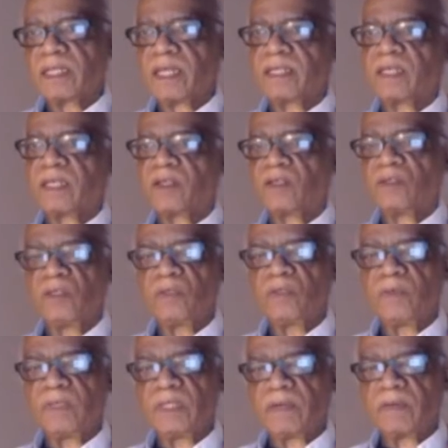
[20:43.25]
that they could
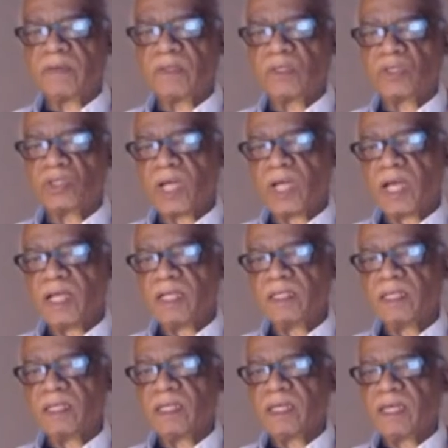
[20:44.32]
do when they were a
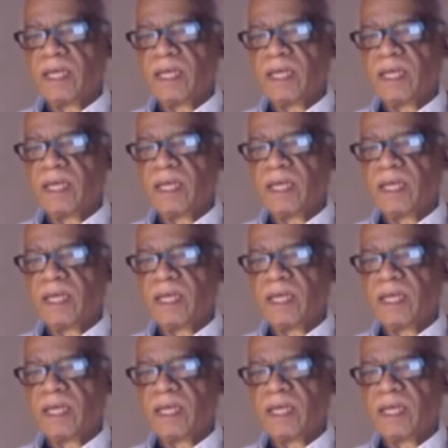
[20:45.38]
child,